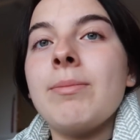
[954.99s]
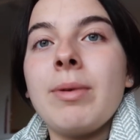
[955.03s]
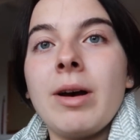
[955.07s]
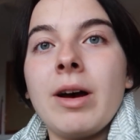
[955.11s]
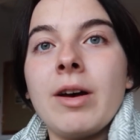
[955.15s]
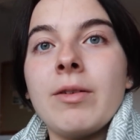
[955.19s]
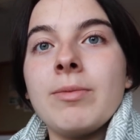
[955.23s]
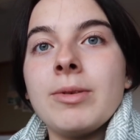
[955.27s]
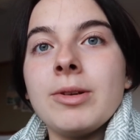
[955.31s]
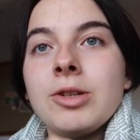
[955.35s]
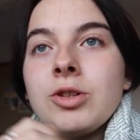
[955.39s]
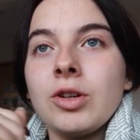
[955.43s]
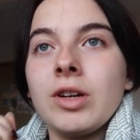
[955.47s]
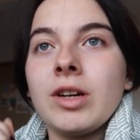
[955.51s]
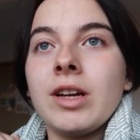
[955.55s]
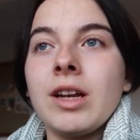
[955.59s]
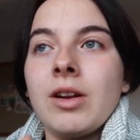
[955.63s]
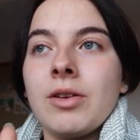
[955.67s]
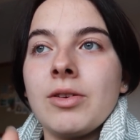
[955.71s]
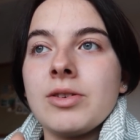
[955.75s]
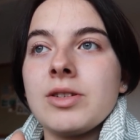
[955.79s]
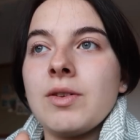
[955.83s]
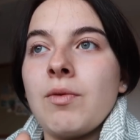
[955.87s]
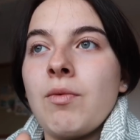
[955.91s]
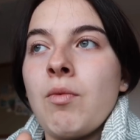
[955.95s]
But I've been drinking
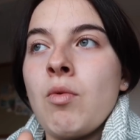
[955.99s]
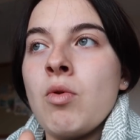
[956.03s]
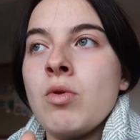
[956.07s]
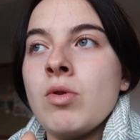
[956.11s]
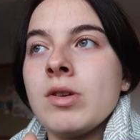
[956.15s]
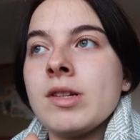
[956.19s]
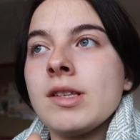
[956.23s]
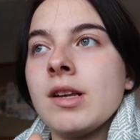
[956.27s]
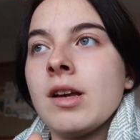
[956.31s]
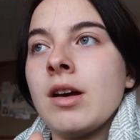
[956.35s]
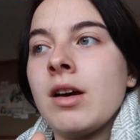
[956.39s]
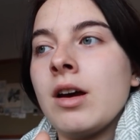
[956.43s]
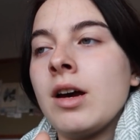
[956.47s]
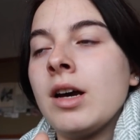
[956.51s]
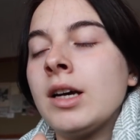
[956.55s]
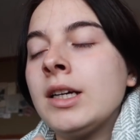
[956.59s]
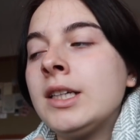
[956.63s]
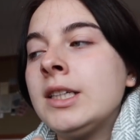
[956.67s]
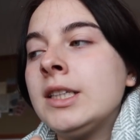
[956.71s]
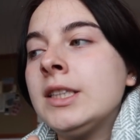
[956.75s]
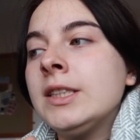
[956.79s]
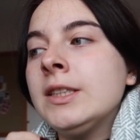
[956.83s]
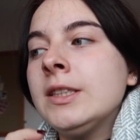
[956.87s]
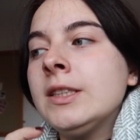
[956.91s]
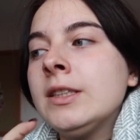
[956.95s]
lots of water.
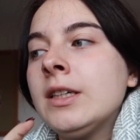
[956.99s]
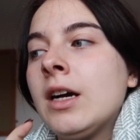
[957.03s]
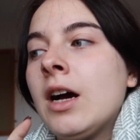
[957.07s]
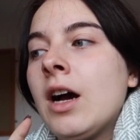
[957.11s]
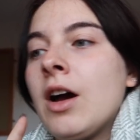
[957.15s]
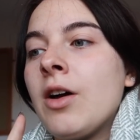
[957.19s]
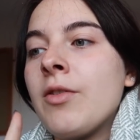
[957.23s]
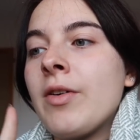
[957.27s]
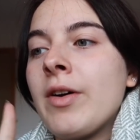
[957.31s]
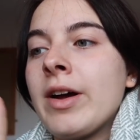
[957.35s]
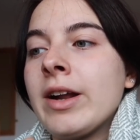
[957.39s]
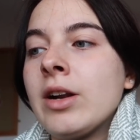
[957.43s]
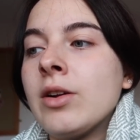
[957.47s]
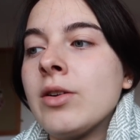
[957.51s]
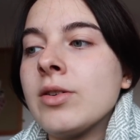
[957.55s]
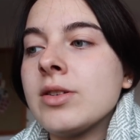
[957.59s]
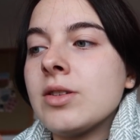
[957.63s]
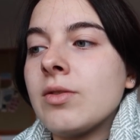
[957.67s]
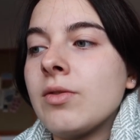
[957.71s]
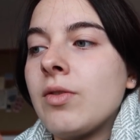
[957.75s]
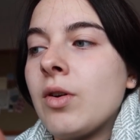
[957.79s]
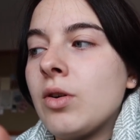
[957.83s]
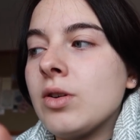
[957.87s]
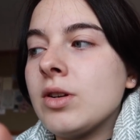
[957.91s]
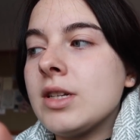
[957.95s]
I've had lots
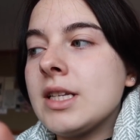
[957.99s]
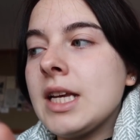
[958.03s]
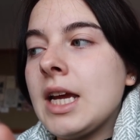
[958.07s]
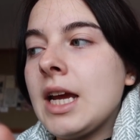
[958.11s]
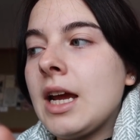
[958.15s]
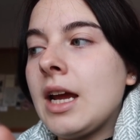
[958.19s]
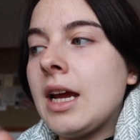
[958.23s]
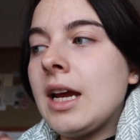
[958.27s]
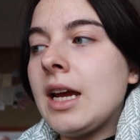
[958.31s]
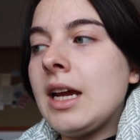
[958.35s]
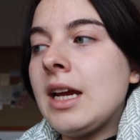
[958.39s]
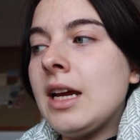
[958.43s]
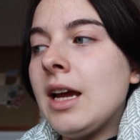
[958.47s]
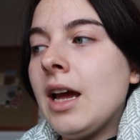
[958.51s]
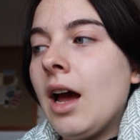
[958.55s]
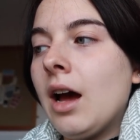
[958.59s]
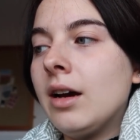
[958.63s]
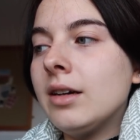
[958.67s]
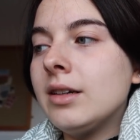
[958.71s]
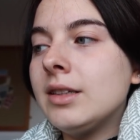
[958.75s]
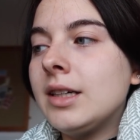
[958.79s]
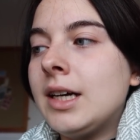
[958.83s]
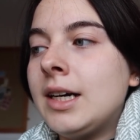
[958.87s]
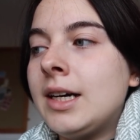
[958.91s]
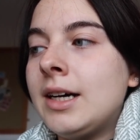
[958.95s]
of hot tea.
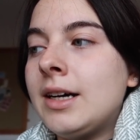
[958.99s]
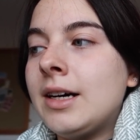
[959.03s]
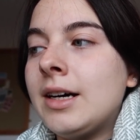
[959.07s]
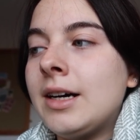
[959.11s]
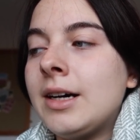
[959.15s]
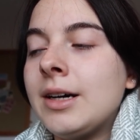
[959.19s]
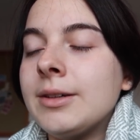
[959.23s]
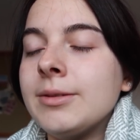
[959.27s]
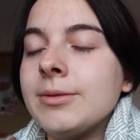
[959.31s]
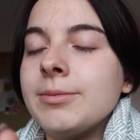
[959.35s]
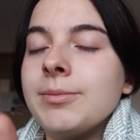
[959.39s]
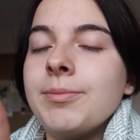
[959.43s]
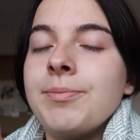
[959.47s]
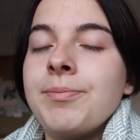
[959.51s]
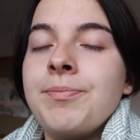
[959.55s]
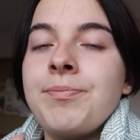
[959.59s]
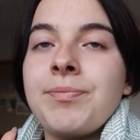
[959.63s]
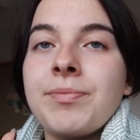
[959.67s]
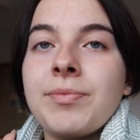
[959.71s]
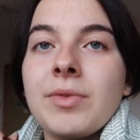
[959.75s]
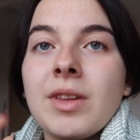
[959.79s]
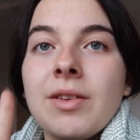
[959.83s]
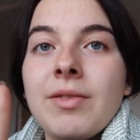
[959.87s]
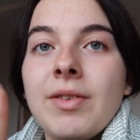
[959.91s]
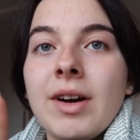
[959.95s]
Um,
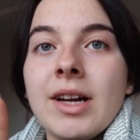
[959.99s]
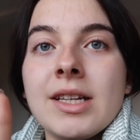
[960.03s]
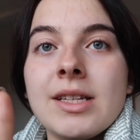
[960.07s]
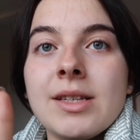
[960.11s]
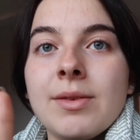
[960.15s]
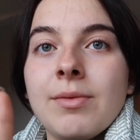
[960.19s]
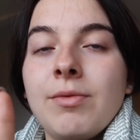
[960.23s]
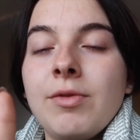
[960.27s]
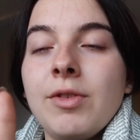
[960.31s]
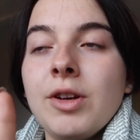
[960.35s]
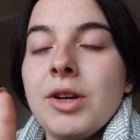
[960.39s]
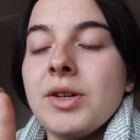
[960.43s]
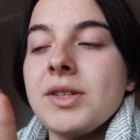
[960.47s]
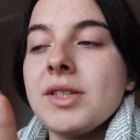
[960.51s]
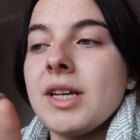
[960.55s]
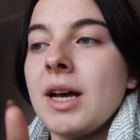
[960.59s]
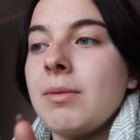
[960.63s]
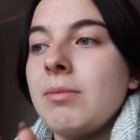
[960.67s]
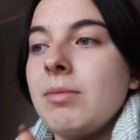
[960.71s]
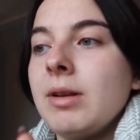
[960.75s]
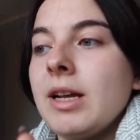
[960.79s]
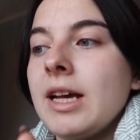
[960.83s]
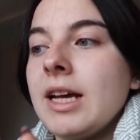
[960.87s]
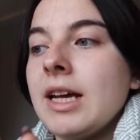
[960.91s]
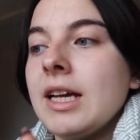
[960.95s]
I've had some flu
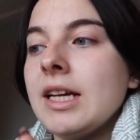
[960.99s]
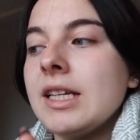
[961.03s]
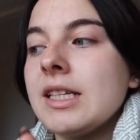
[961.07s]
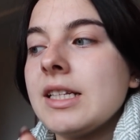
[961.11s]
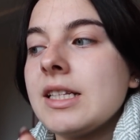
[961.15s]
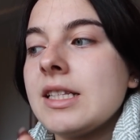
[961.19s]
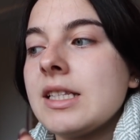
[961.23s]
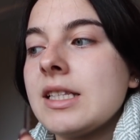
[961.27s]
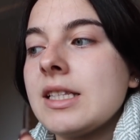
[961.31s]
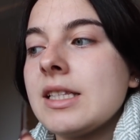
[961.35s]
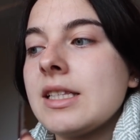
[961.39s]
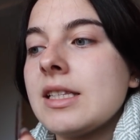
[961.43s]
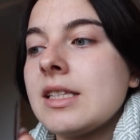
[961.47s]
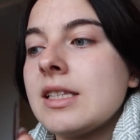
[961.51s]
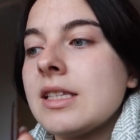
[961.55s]
tablets.